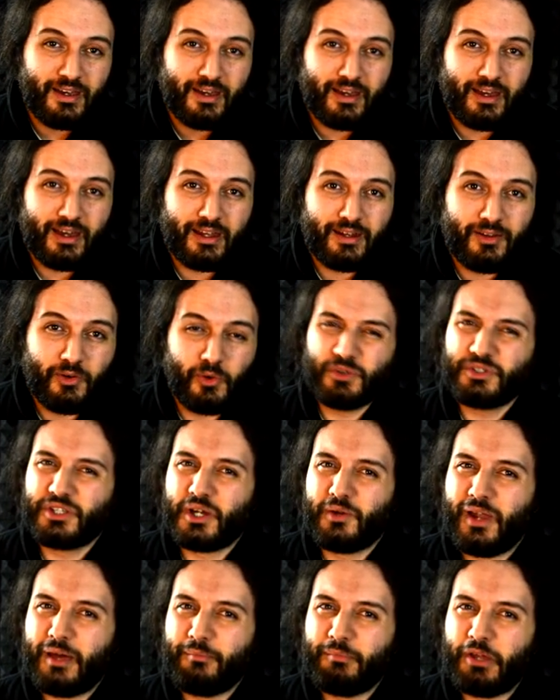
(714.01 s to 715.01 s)
And
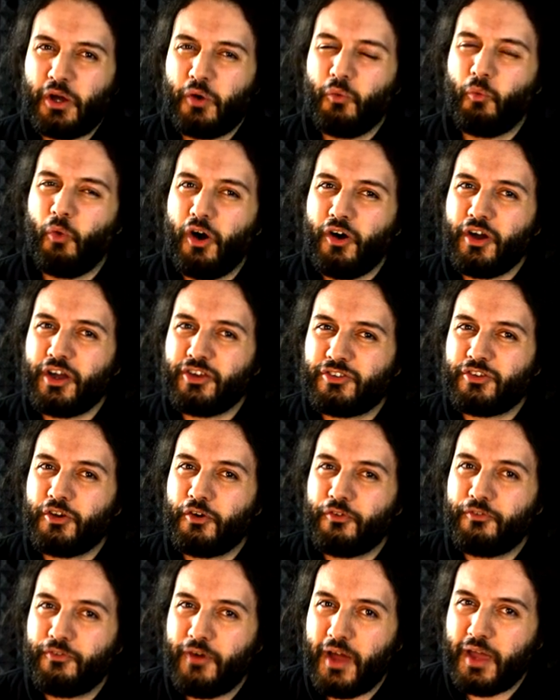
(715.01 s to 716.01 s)
also let me know what is
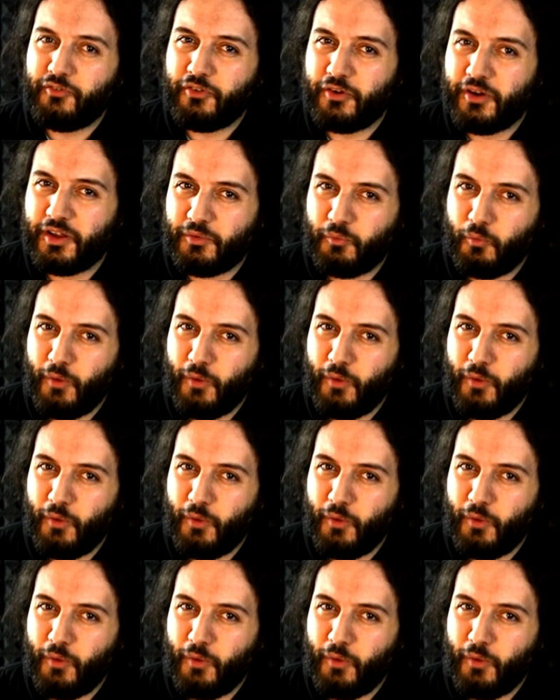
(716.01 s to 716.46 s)
your favorite